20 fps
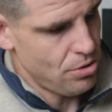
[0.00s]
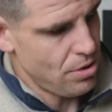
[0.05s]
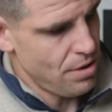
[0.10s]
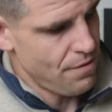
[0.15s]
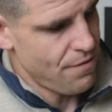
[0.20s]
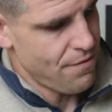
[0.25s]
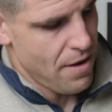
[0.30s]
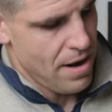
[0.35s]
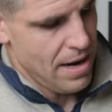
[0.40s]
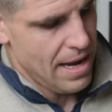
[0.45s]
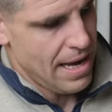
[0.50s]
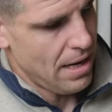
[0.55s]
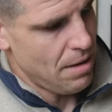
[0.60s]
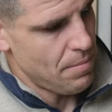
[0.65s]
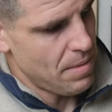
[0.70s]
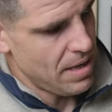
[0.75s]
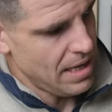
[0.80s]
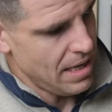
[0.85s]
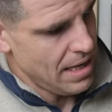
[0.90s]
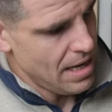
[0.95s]
the front
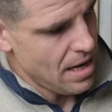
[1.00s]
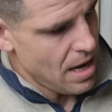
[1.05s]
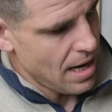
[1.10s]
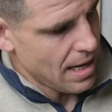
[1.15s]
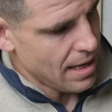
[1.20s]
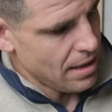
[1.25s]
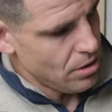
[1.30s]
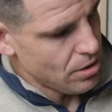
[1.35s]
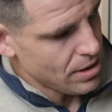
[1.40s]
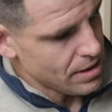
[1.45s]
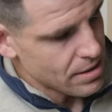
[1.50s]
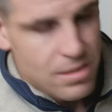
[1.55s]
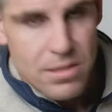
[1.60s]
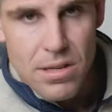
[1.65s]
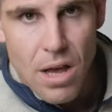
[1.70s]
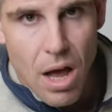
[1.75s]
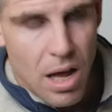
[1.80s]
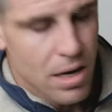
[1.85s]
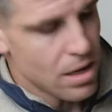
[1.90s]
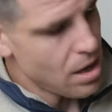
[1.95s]
element here, I can look
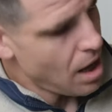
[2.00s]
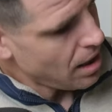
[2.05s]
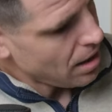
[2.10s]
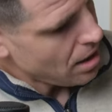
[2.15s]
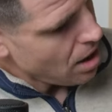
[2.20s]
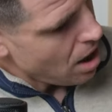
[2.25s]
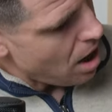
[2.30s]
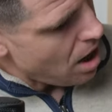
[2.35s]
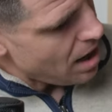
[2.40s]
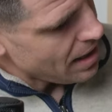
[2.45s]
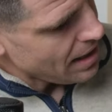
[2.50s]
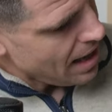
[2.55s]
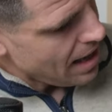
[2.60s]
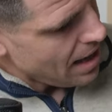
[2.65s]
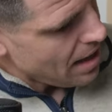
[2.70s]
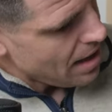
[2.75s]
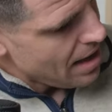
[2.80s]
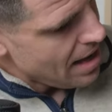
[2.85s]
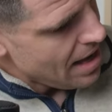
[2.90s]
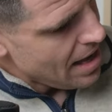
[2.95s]
inside and I can go, oh yeah,
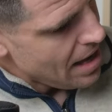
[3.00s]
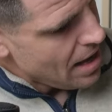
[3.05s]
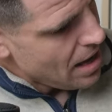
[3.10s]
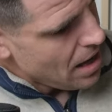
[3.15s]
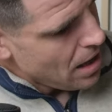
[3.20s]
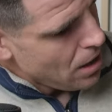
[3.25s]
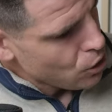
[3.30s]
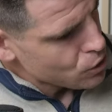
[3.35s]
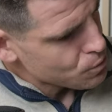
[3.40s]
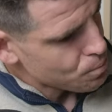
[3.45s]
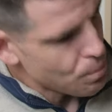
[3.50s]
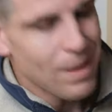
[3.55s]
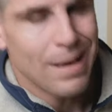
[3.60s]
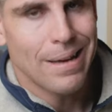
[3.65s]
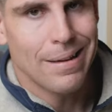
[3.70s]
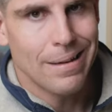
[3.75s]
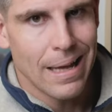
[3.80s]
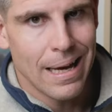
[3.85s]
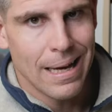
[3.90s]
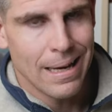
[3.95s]
looks pretty
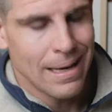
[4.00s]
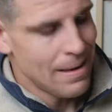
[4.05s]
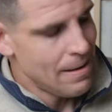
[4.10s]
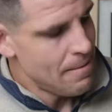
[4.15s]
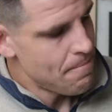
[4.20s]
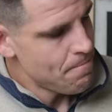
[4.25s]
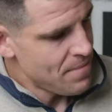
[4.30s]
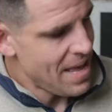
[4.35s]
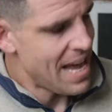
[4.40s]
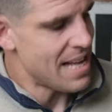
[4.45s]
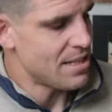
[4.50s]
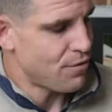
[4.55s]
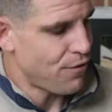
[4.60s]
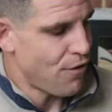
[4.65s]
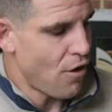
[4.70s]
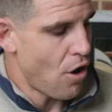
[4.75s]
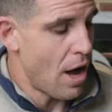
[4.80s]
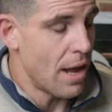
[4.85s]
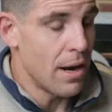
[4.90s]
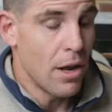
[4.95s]
clean. That's
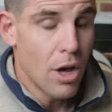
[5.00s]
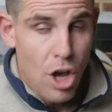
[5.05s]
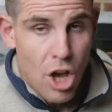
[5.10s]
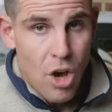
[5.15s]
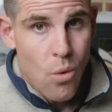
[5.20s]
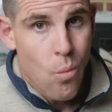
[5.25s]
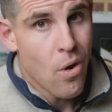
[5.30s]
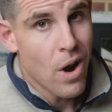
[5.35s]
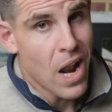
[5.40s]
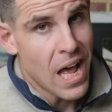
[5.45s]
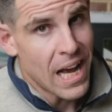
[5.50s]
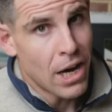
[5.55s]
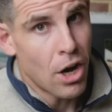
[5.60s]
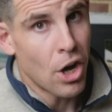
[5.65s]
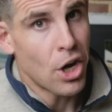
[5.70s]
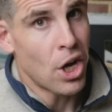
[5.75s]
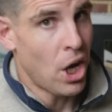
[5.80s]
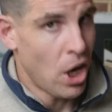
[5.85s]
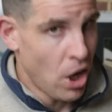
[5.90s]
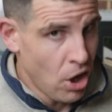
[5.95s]
fine. When I
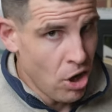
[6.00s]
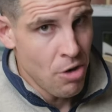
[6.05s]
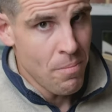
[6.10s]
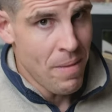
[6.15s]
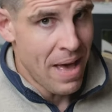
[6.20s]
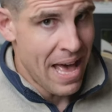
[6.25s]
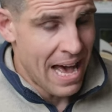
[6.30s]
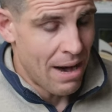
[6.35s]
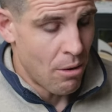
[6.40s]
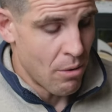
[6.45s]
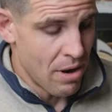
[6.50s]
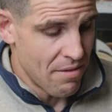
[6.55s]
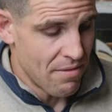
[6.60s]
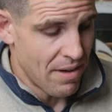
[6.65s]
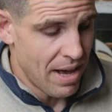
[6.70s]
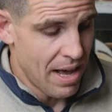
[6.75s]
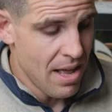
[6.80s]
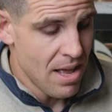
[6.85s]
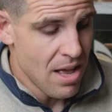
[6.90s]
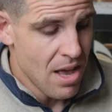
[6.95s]
got home,
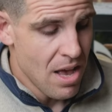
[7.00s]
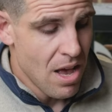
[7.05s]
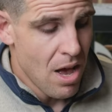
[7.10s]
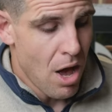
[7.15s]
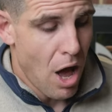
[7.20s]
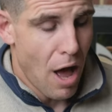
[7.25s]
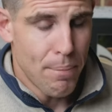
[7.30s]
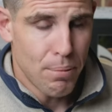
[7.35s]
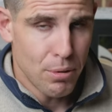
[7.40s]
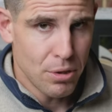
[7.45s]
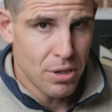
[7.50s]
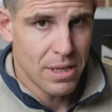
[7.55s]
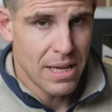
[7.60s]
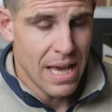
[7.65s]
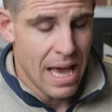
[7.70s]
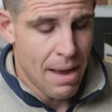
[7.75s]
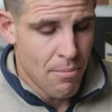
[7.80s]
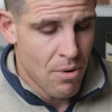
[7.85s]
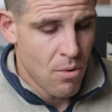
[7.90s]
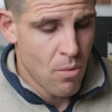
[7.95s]
however, I put the
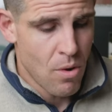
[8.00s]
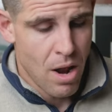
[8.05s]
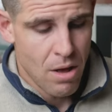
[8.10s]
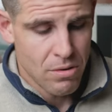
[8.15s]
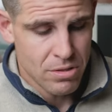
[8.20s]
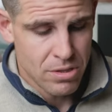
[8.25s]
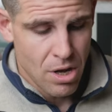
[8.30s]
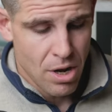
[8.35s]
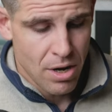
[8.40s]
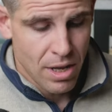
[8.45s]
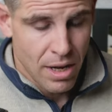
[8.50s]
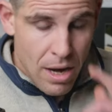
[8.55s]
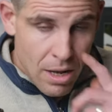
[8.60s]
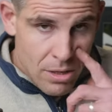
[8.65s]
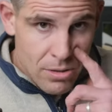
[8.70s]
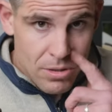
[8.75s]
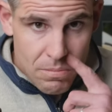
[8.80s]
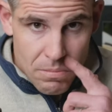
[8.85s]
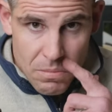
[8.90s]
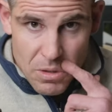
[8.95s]
camera when I was loading and I
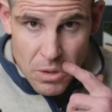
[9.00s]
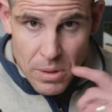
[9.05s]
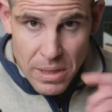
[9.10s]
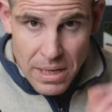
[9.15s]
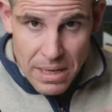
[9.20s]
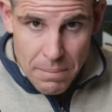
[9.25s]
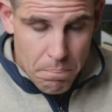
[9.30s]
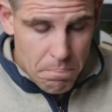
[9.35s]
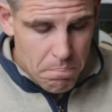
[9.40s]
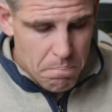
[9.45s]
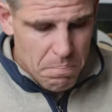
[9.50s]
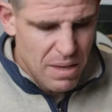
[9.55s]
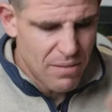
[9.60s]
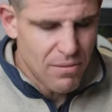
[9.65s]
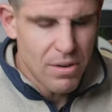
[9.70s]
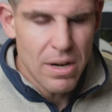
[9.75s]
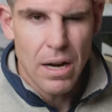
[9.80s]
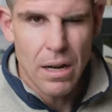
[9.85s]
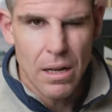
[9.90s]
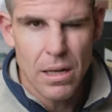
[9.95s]
was doing it,
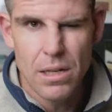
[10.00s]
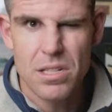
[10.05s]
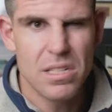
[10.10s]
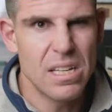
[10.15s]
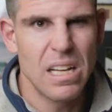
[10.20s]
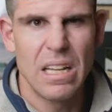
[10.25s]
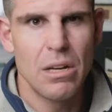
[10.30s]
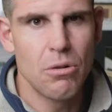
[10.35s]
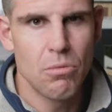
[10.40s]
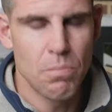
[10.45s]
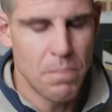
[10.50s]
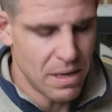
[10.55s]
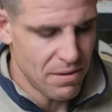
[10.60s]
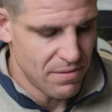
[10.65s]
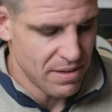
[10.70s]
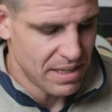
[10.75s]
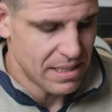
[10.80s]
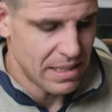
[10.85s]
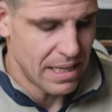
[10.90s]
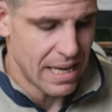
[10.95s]
giving it just a little bit of
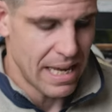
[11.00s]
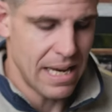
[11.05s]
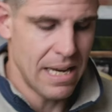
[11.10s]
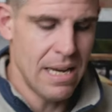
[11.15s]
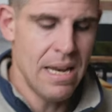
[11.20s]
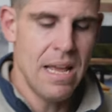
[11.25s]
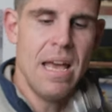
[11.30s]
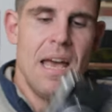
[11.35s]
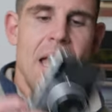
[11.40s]
a clean.